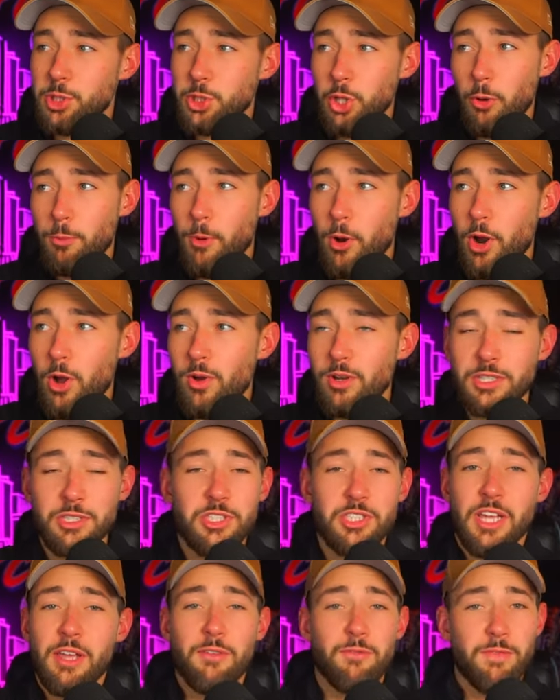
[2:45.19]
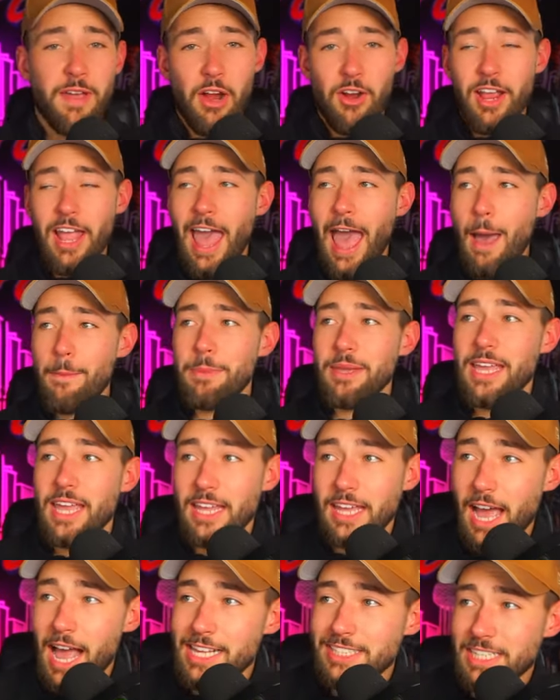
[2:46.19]
Joe Burrow is very happy,
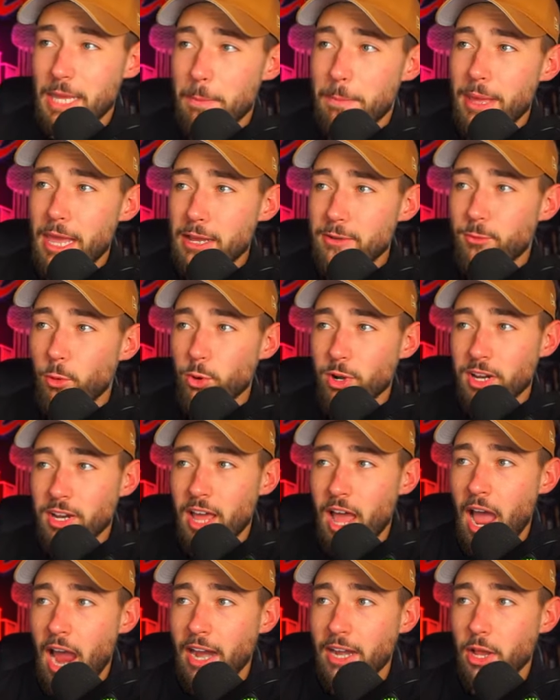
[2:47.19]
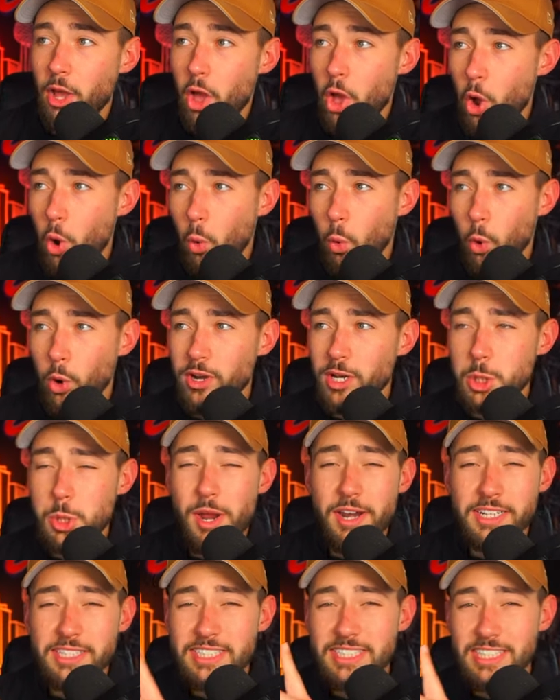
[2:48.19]
and guys, at pick 49, we're going to
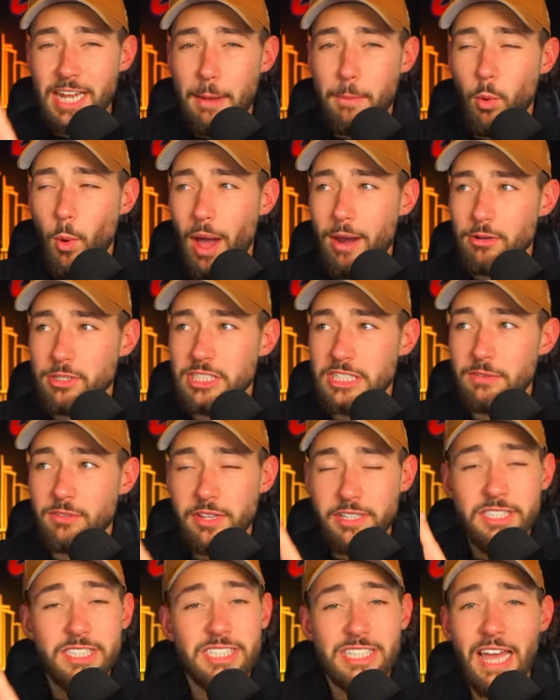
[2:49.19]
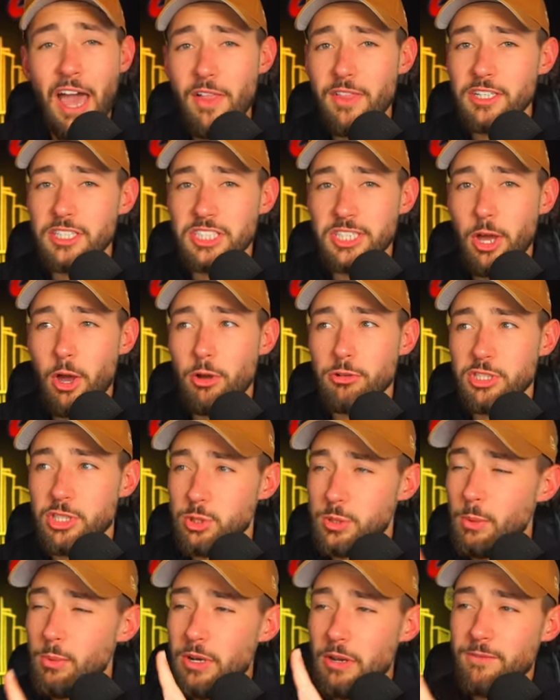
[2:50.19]
try to snipe a wide receiver. Let's see how this goes,
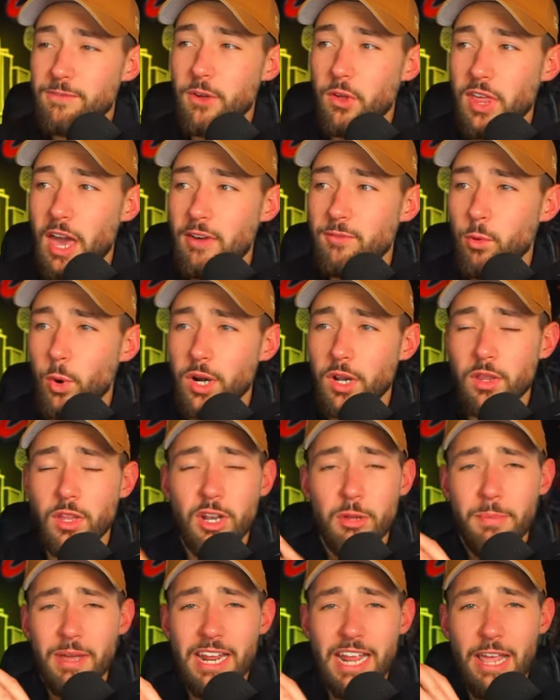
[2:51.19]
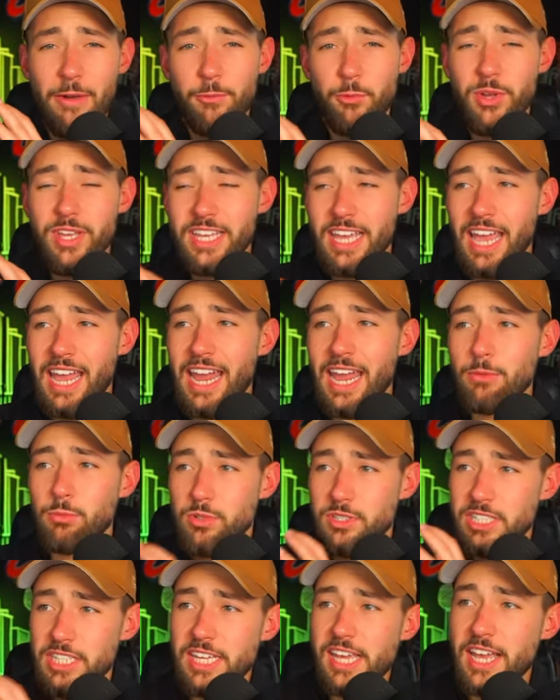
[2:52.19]
because we want to fill that void a little bit, if we can,
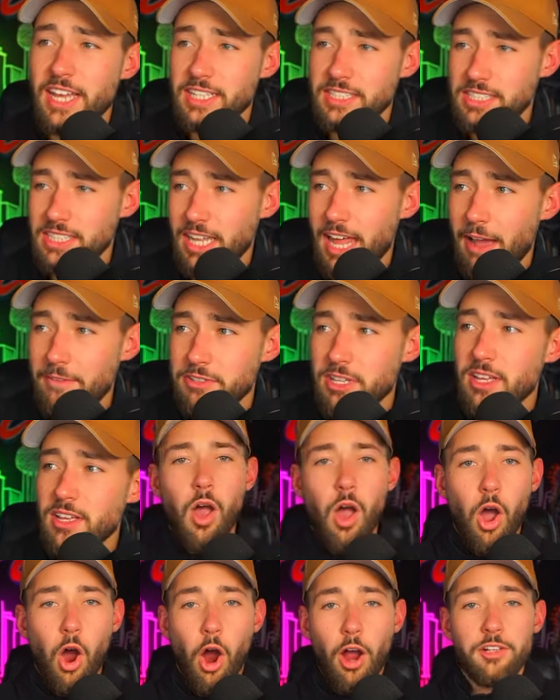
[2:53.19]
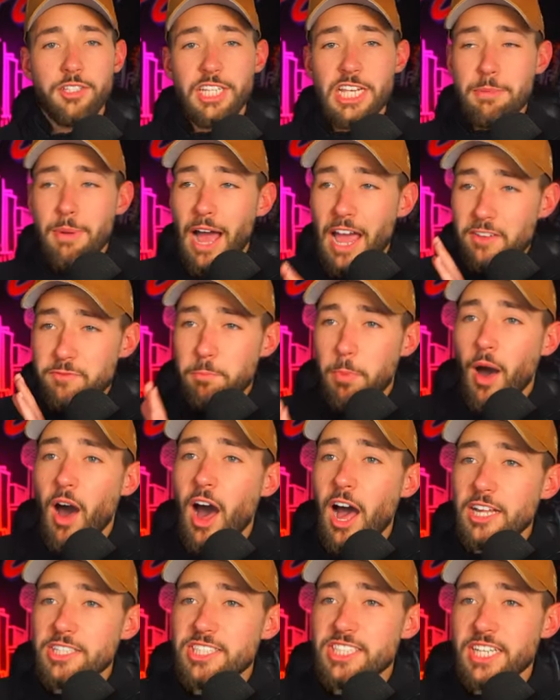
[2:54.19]
where T. Higgins left. All right, team, I have
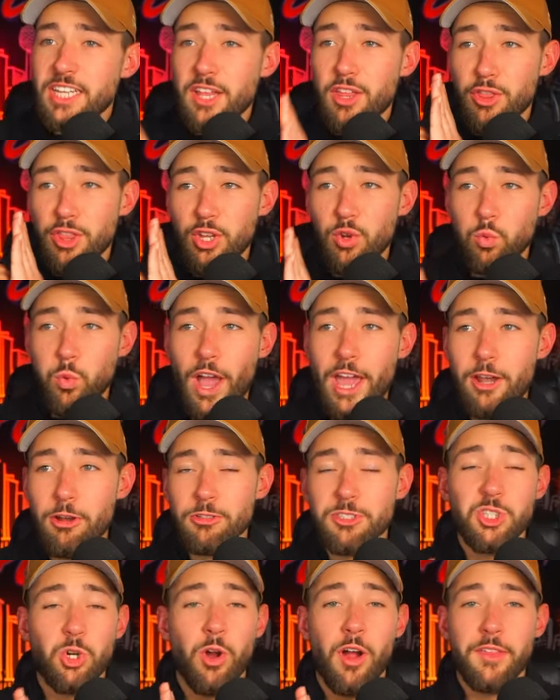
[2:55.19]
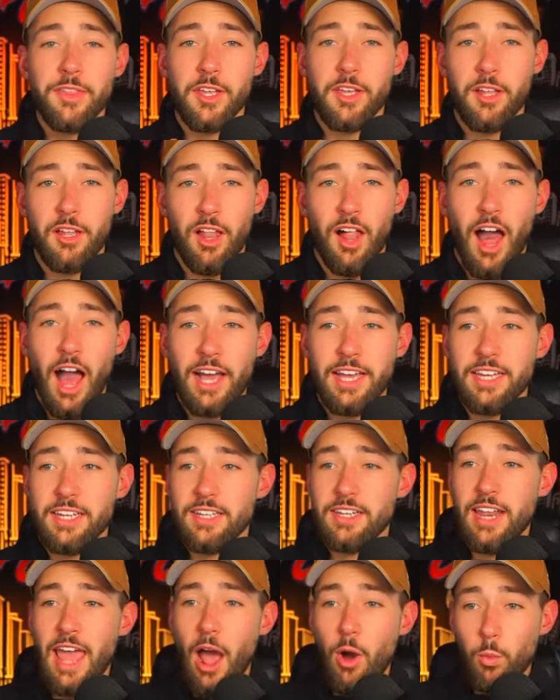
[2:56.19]
paused it. The Raiders are on the clock.
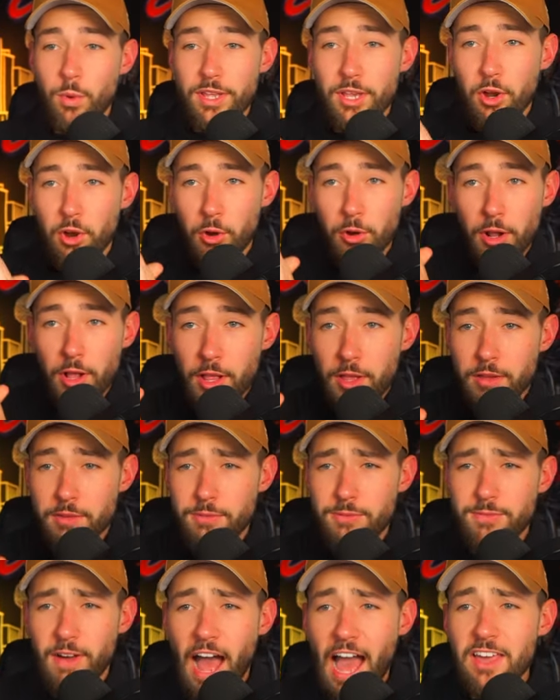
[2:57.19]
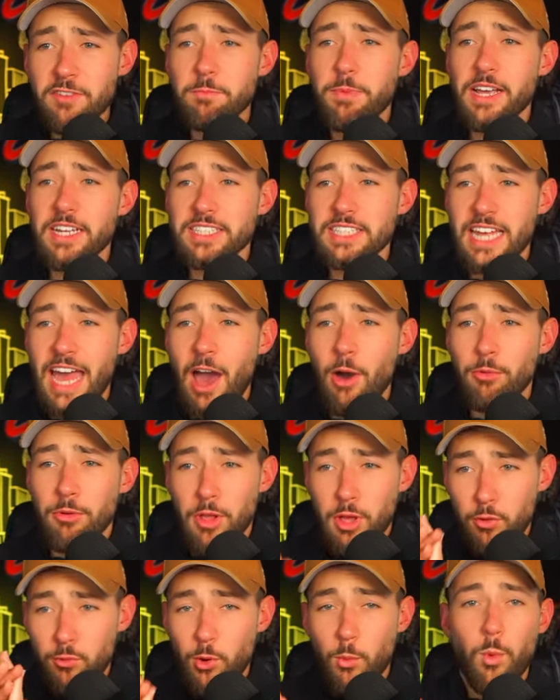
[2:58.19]
Now, we are 5 picks out
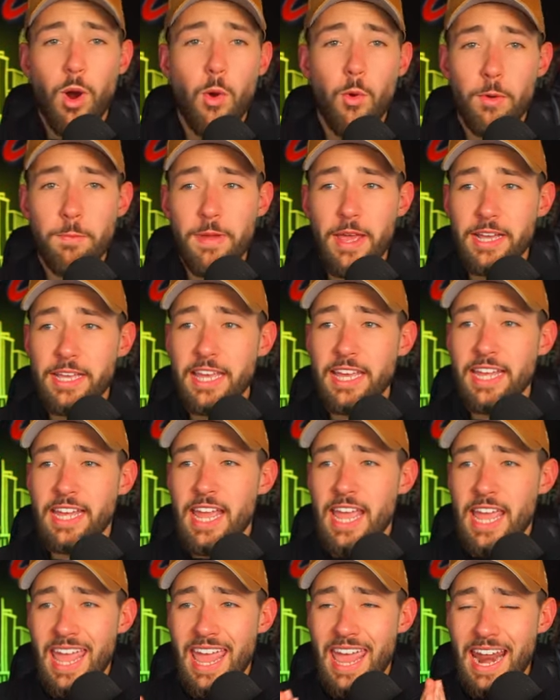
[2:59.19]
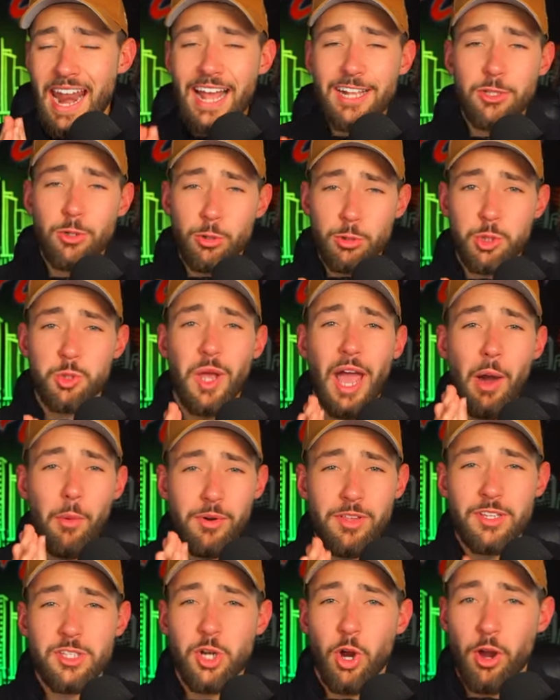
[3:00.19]
from where we're picking, and I told you I
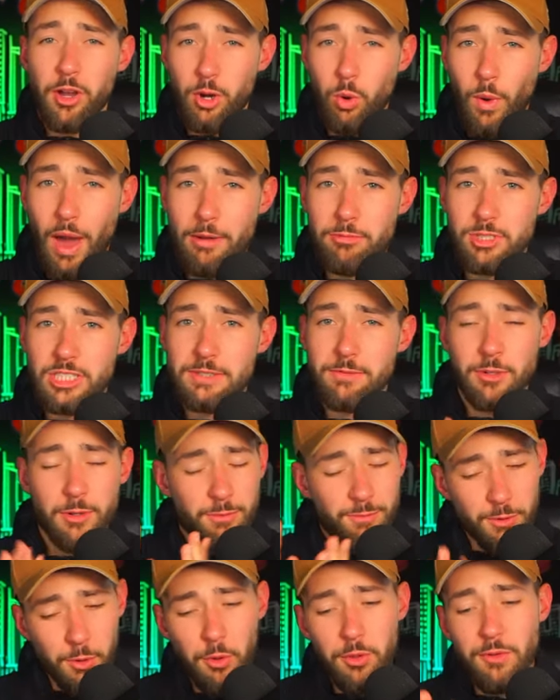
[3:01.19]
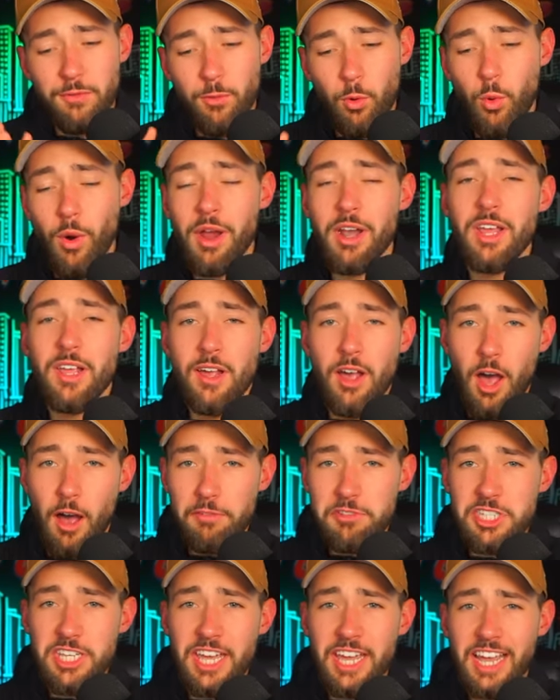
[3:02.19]
wanted to target a wide receiver to fill the void
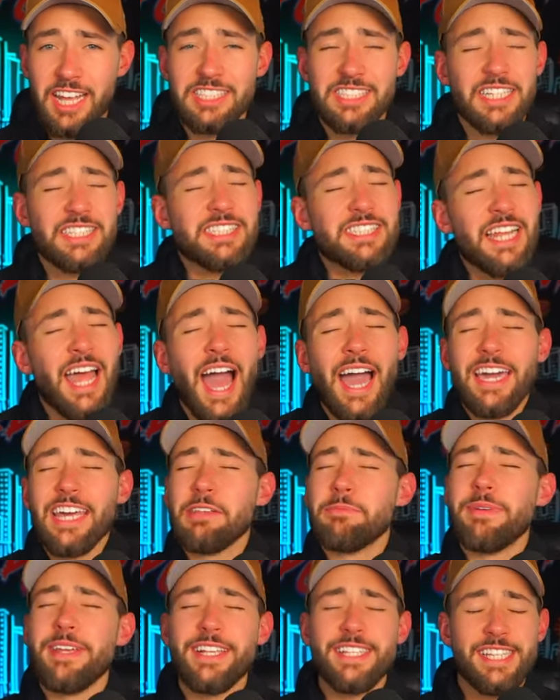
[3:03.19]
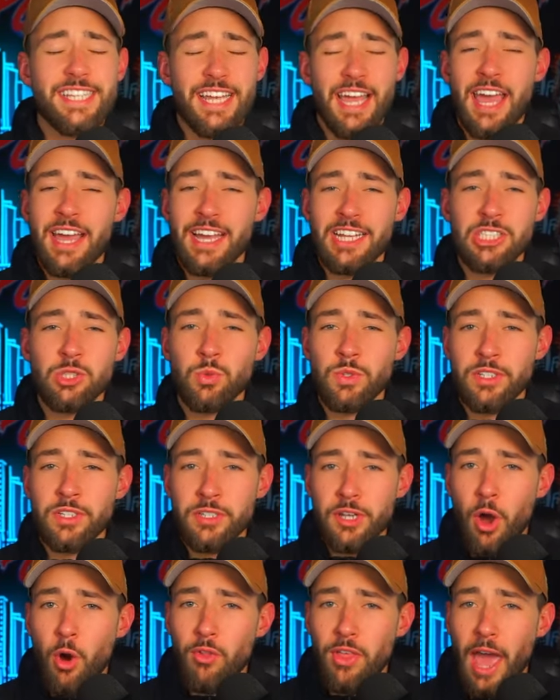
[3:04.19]
of T. Higgins. It's not going to be T. Higgins, we
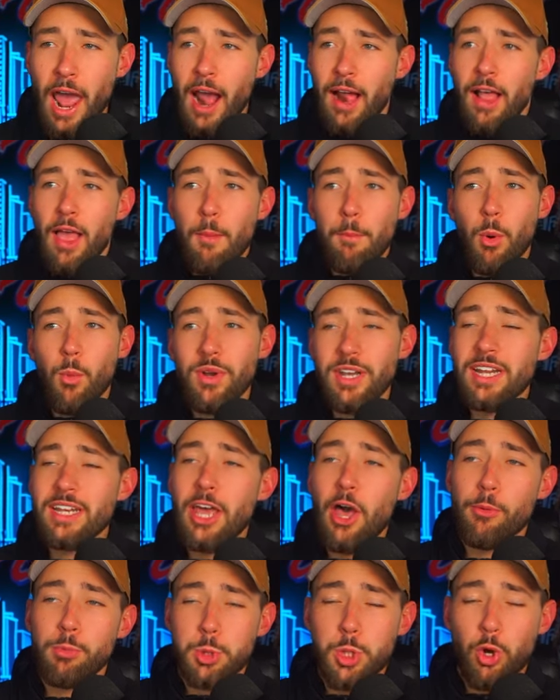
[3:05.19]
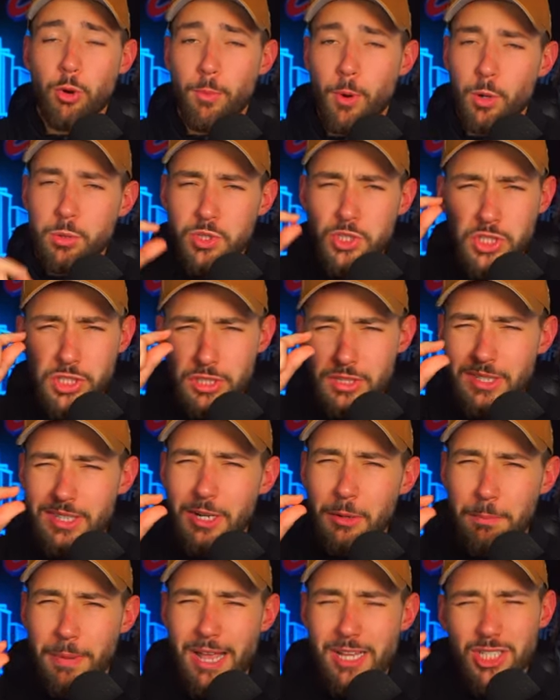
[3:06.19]
know that, but we need to help Joe Burrow just a
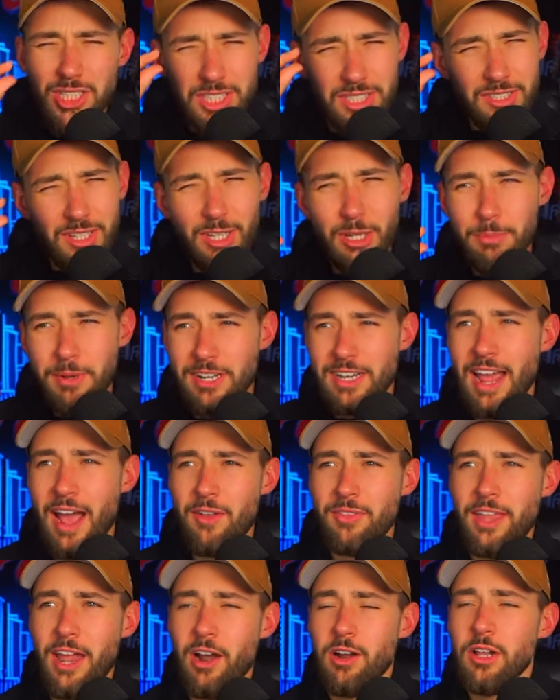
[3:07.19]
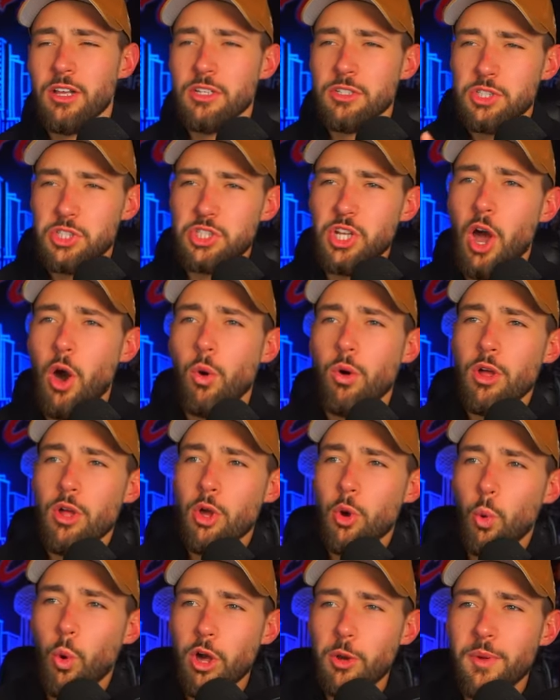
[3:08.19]
little bit, just a little bit down there. So,
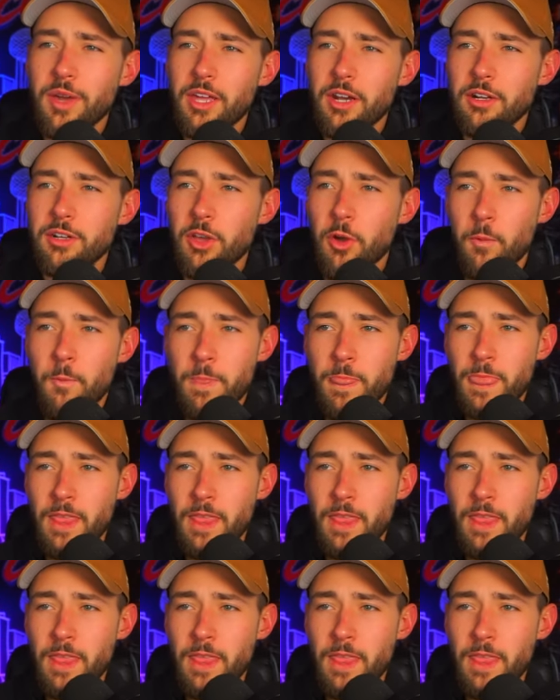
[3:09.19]
what are we going to do?